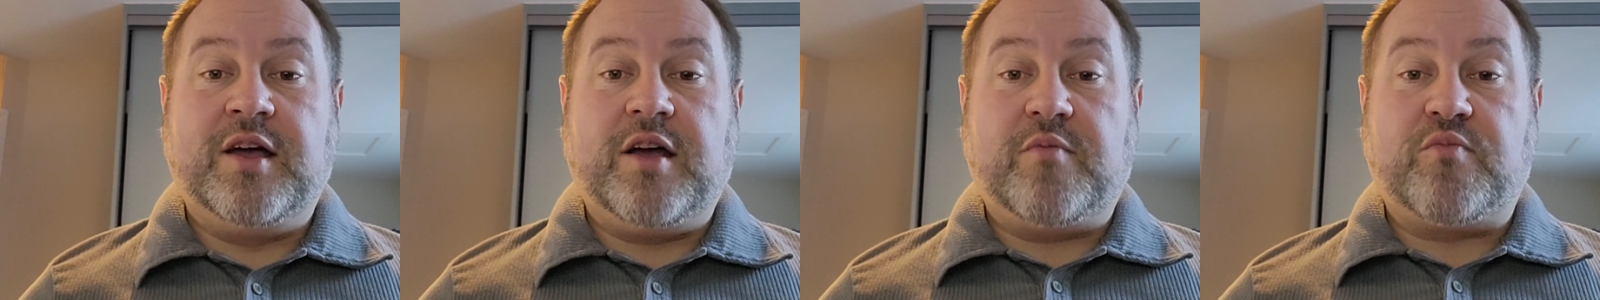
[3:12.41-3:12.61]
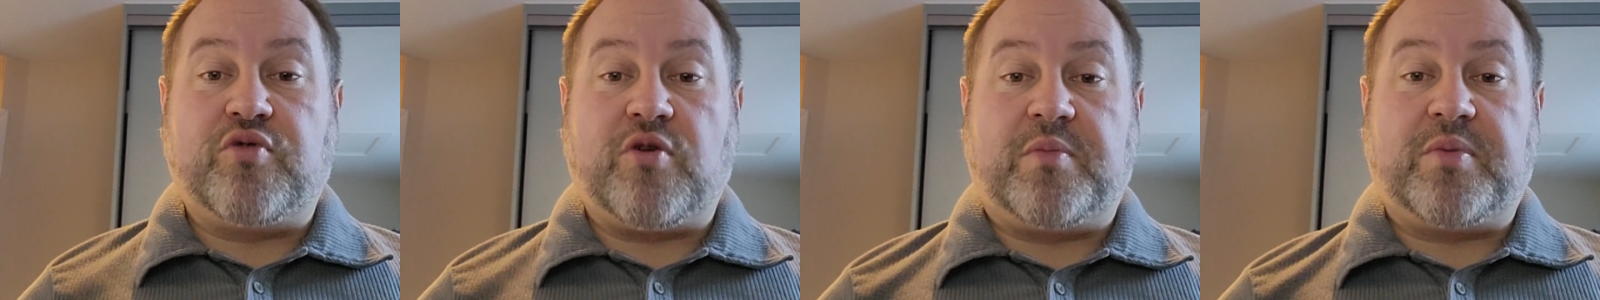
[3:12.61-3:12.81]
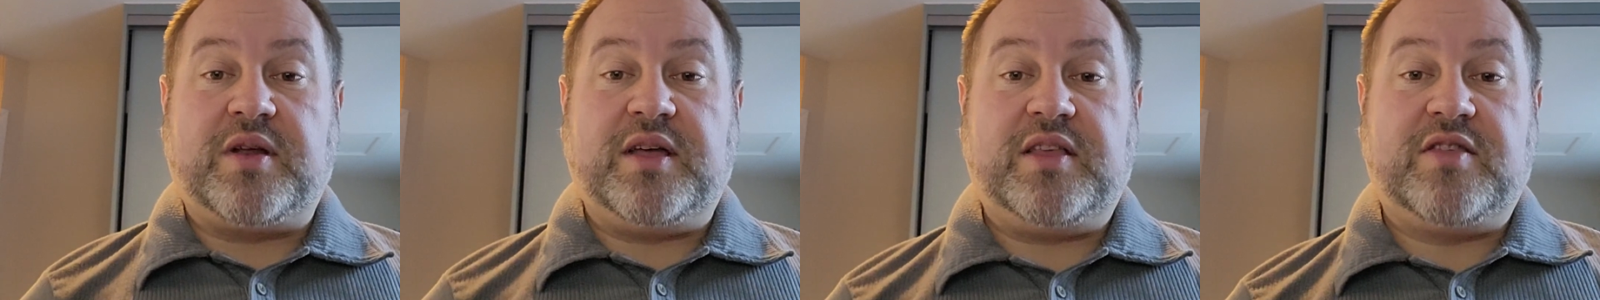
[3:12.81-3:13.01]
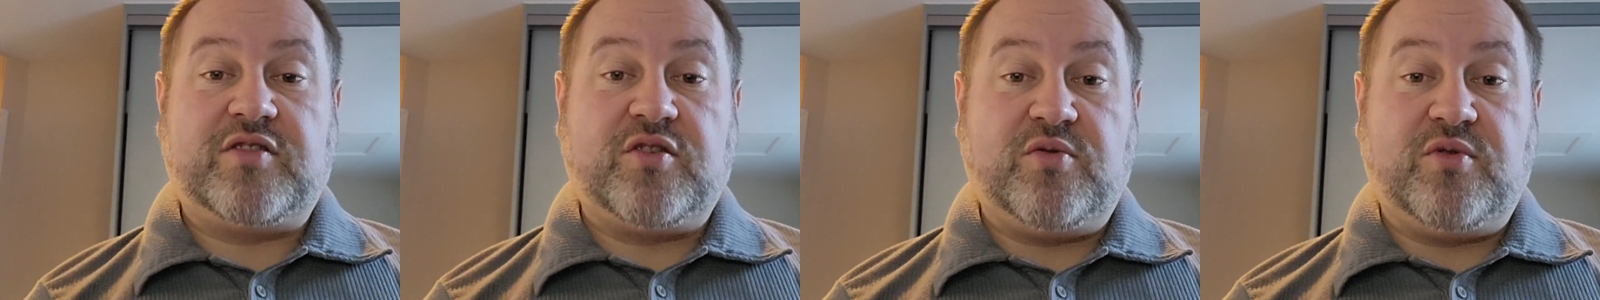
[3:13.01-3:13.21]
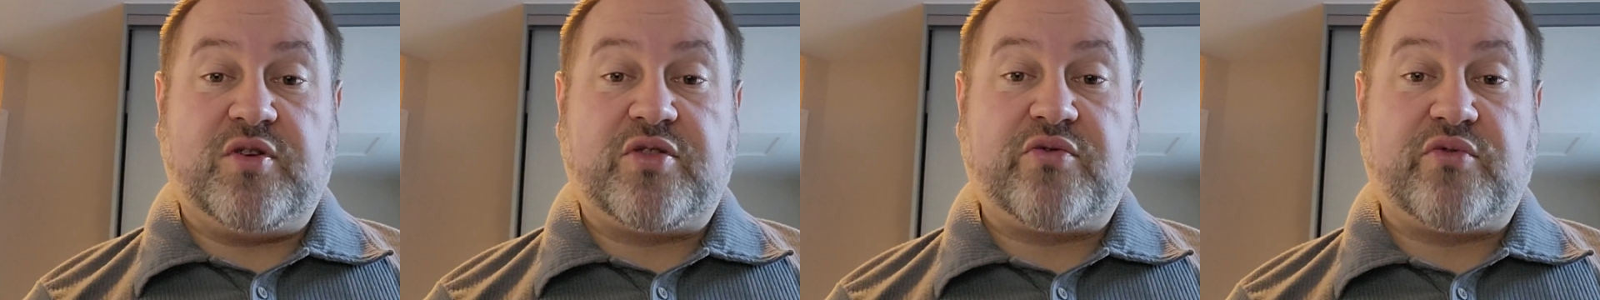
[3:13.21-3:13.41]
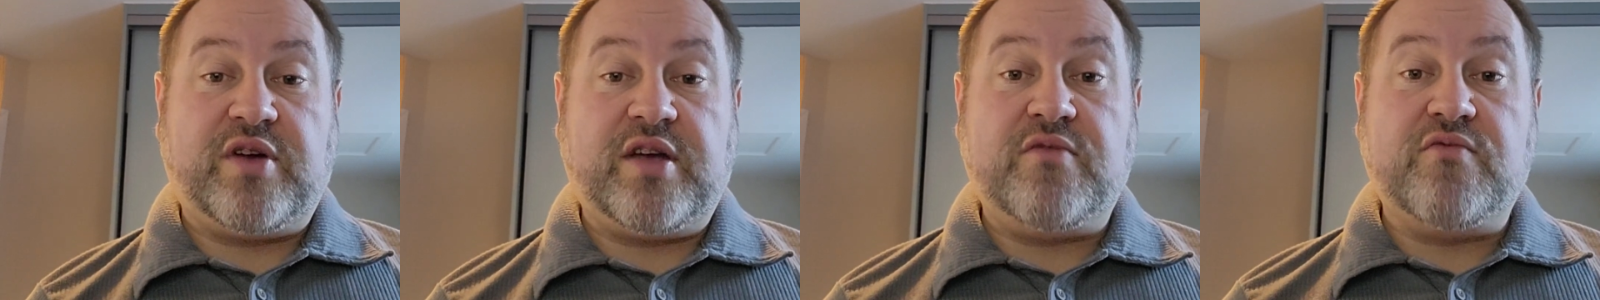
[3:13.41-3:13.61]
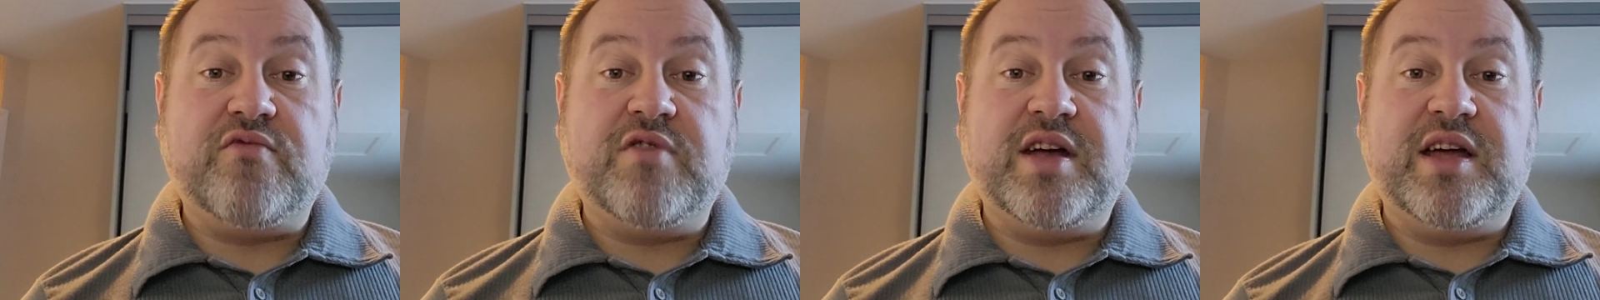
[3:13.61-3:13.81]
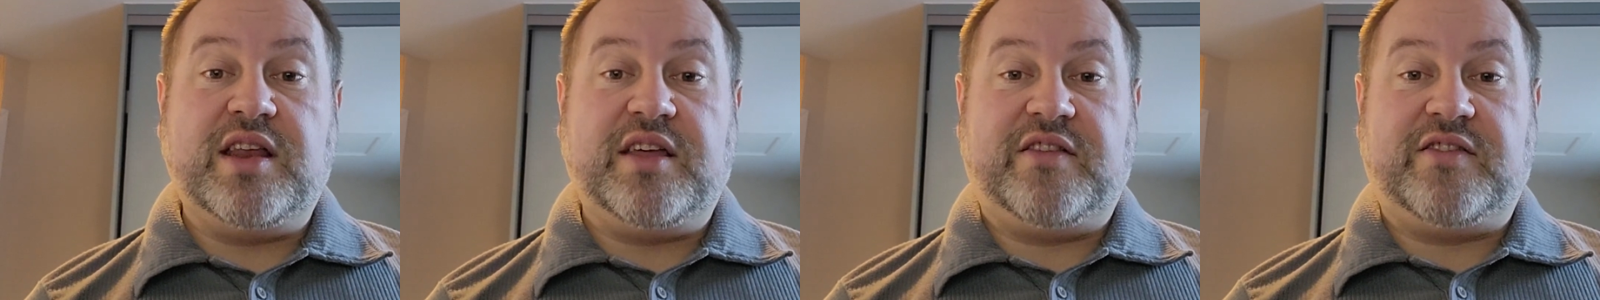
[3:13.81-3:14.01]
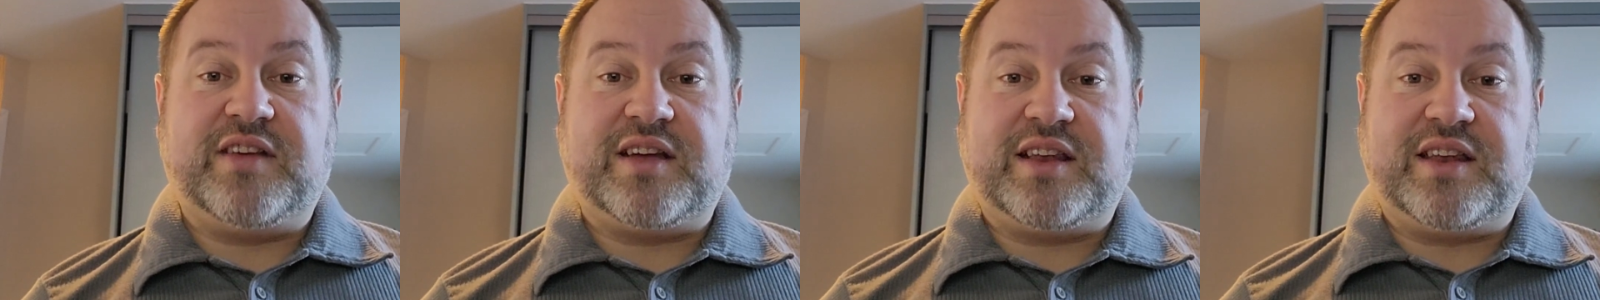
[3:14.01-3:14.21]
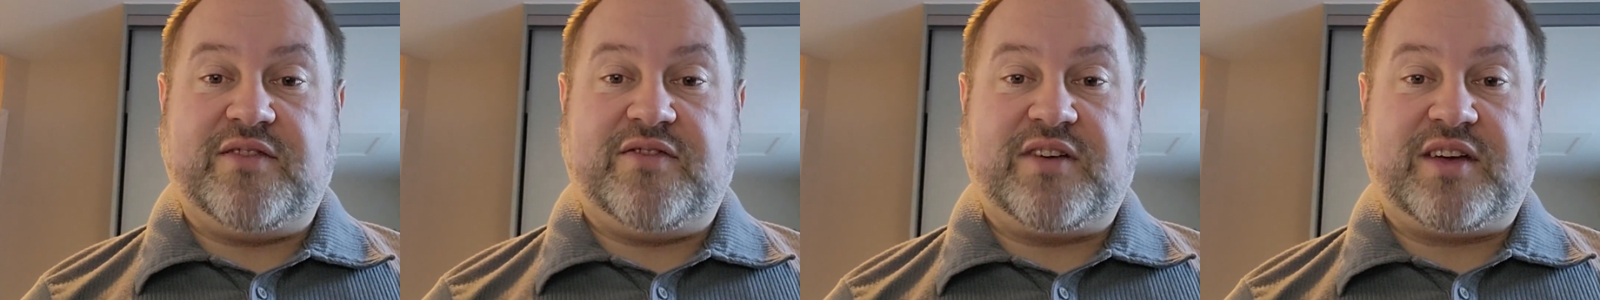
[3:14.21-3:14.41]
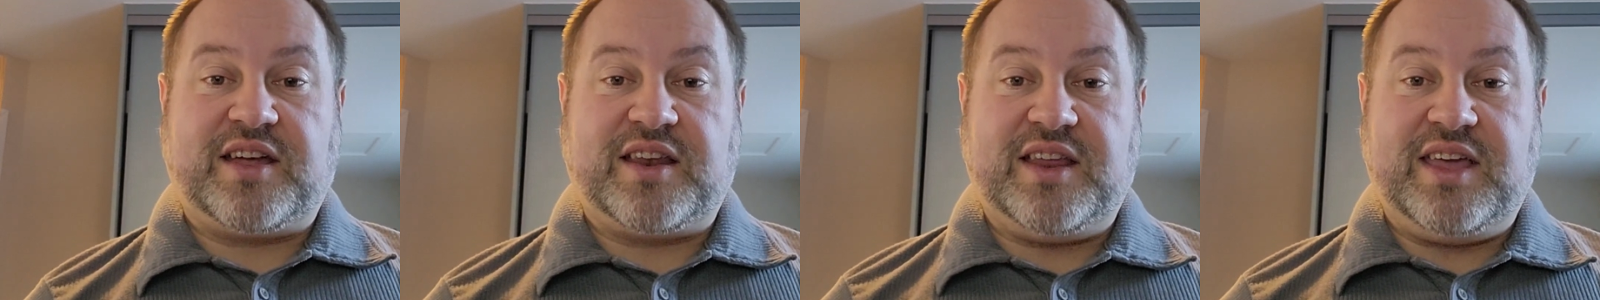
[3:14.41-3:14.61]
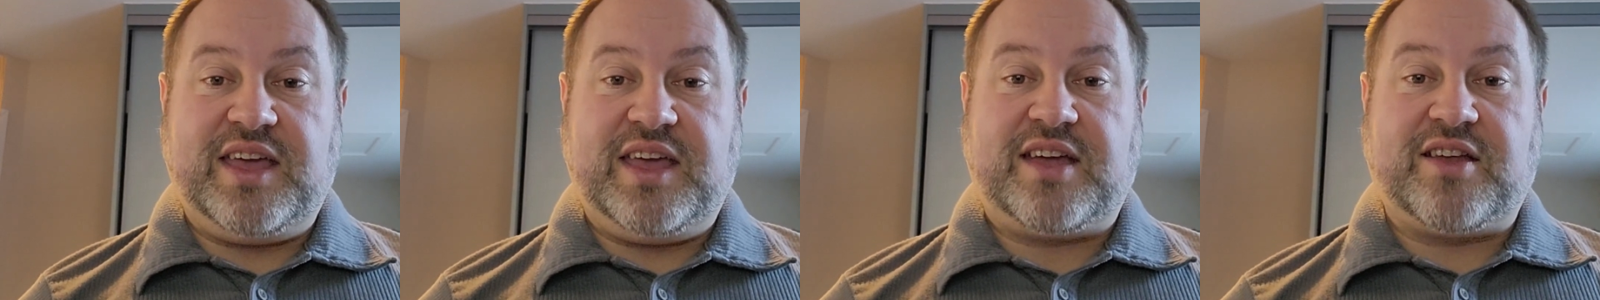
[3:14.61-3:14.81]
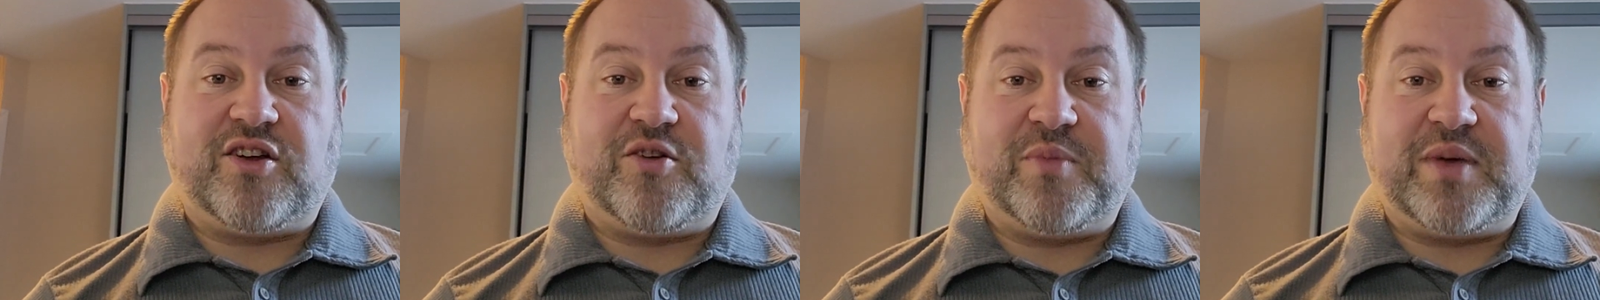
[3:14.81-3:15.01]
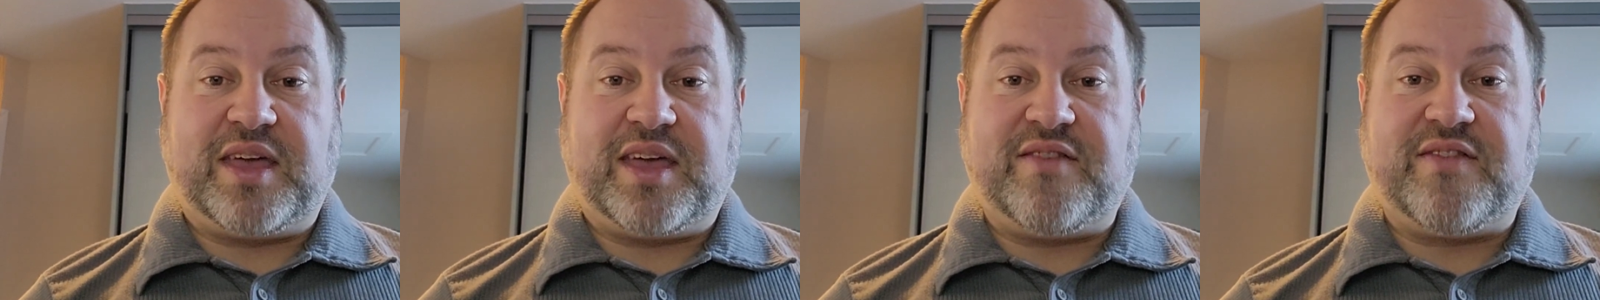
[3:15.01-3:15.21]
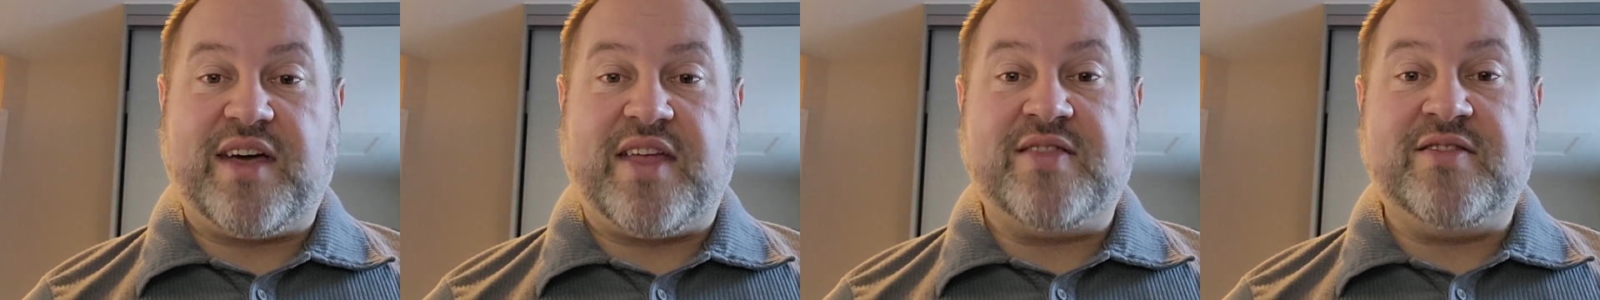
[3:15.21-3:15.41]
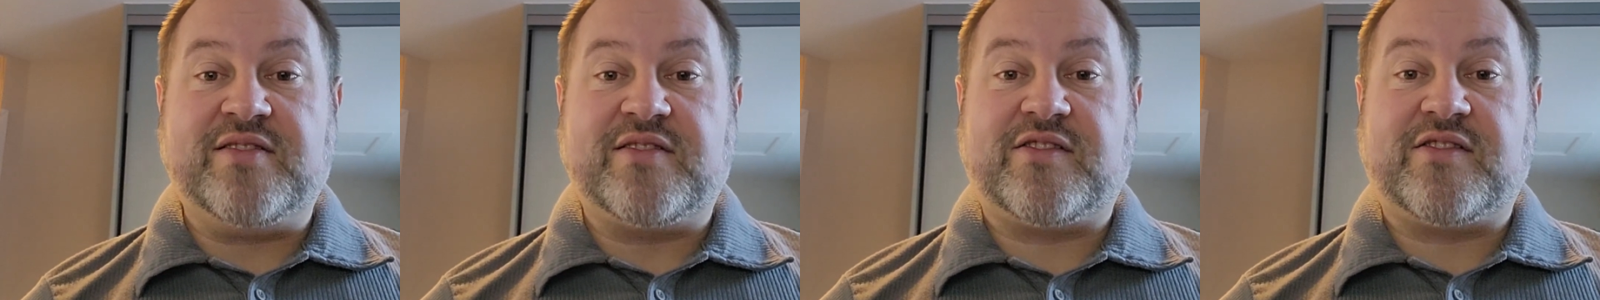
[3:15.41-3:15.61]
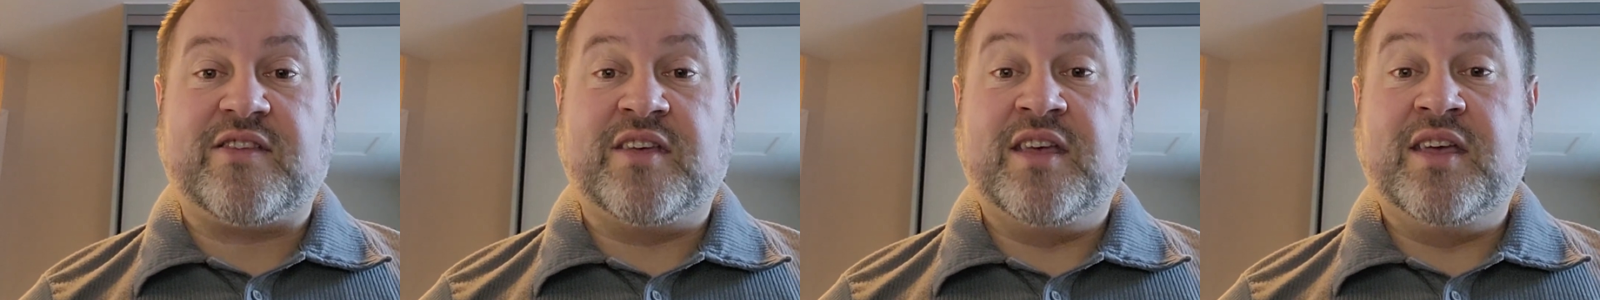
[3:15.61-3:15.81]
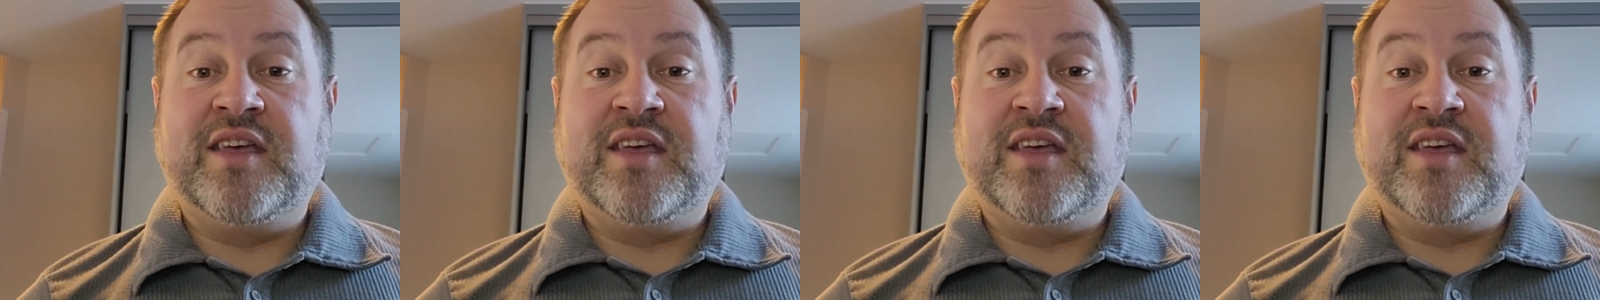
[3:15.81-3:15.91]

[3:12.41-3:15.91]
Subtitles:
and probably 2 or 3 really significant economic events